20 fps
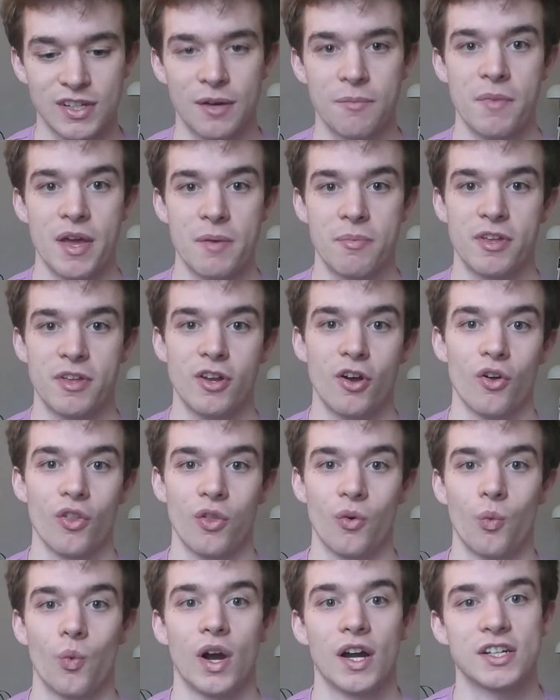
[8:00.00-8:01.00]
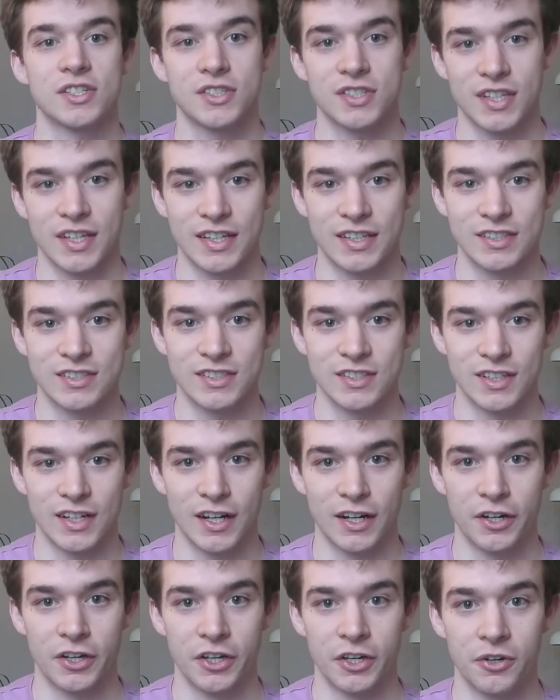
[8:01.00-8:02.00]
I'm maybe not the worst case
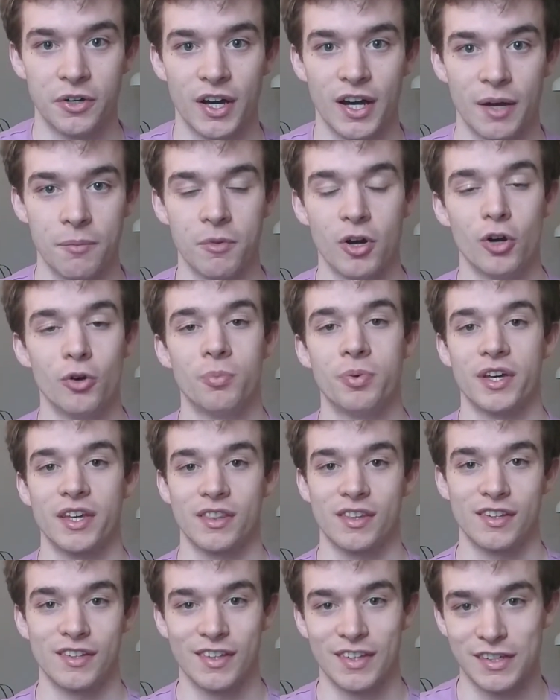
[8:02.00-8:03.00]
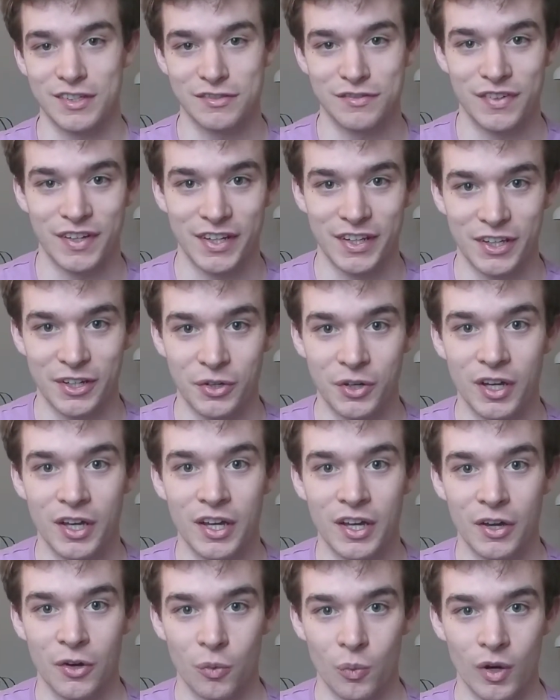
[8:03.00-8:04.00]
scenario, I'm hoping that this video
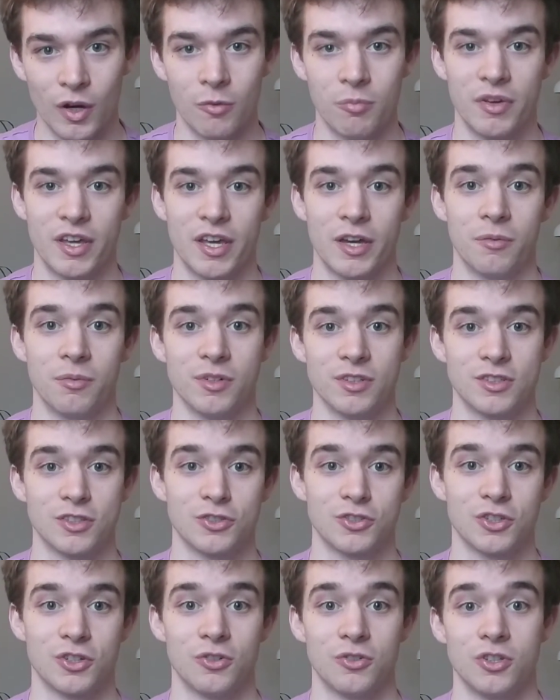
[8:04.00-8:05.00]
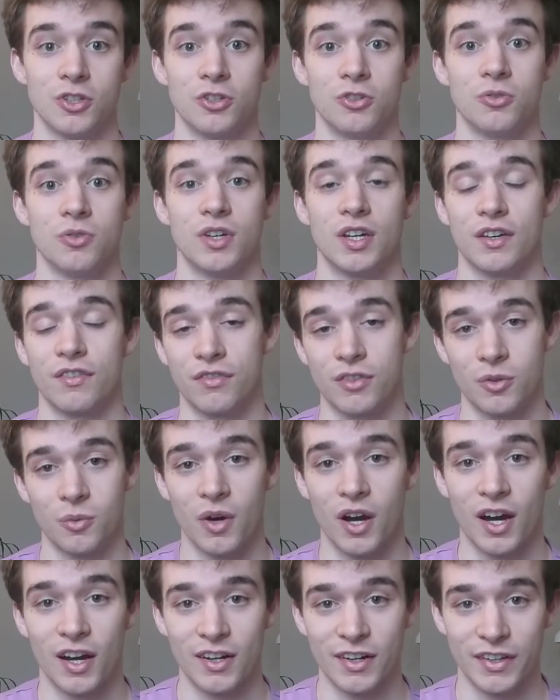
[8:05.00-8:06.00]
will be able to show you, if you
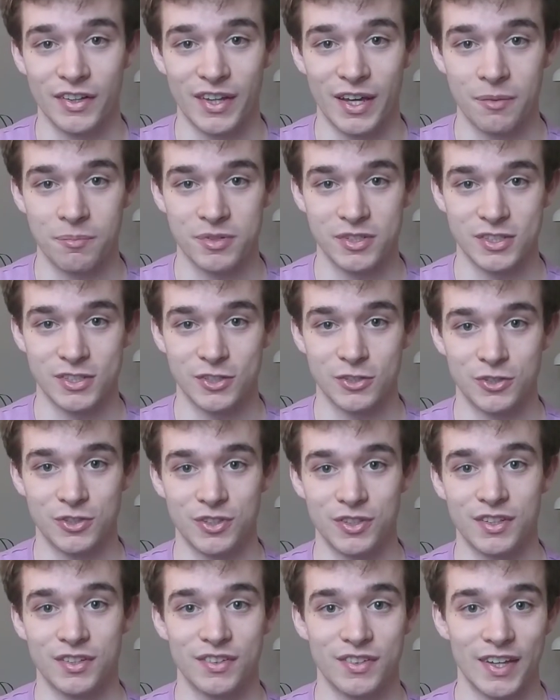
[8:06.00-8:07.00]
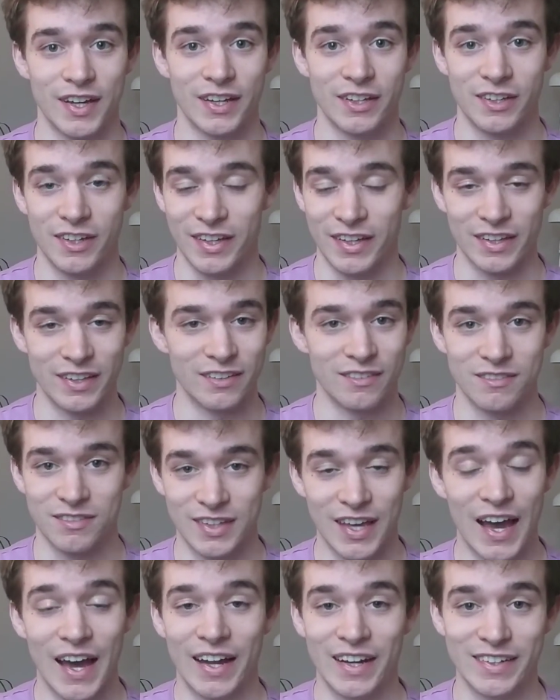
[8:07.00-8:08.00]
are in that position, that it
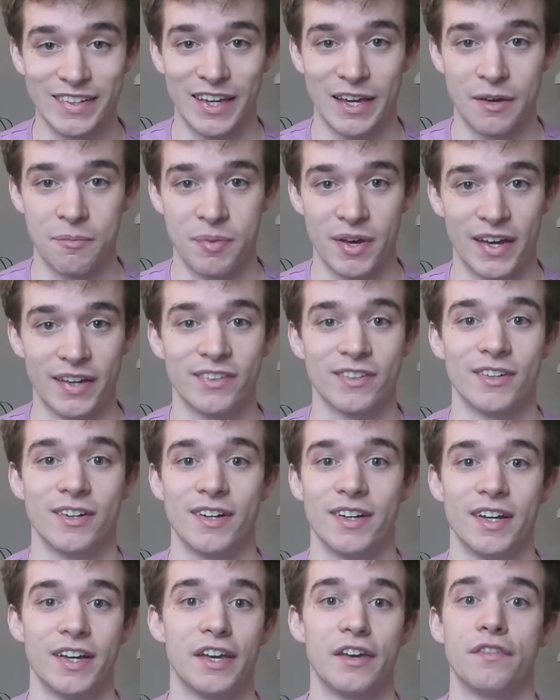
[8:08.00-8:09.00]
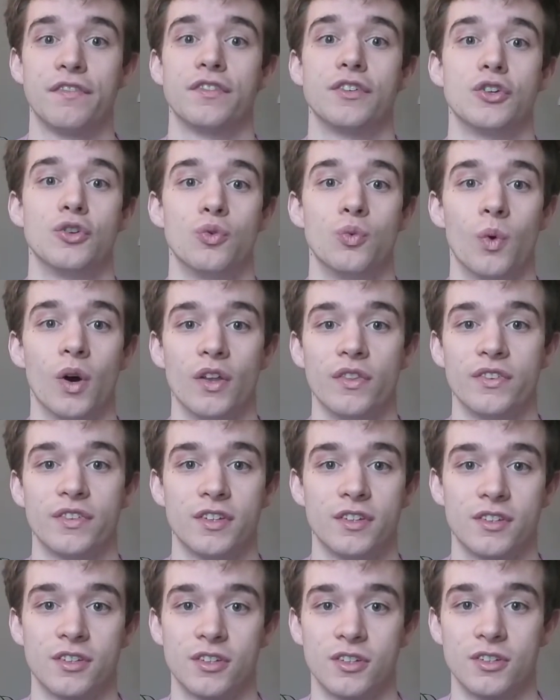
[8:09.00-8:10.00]
can get better if you want
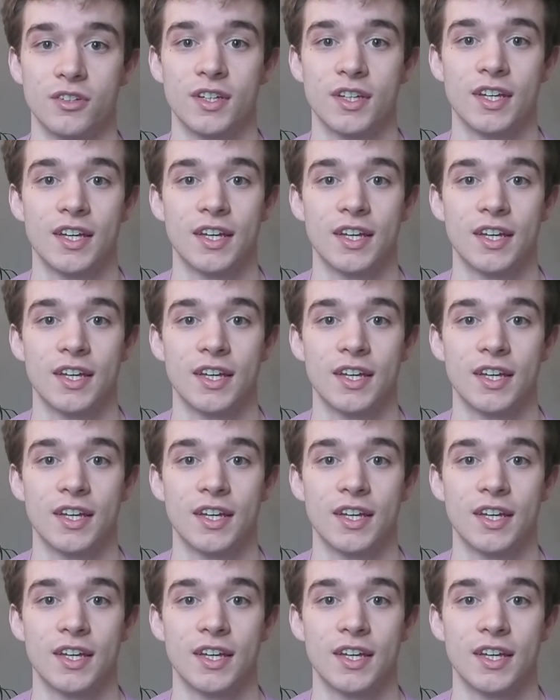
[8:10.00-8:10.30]
it to.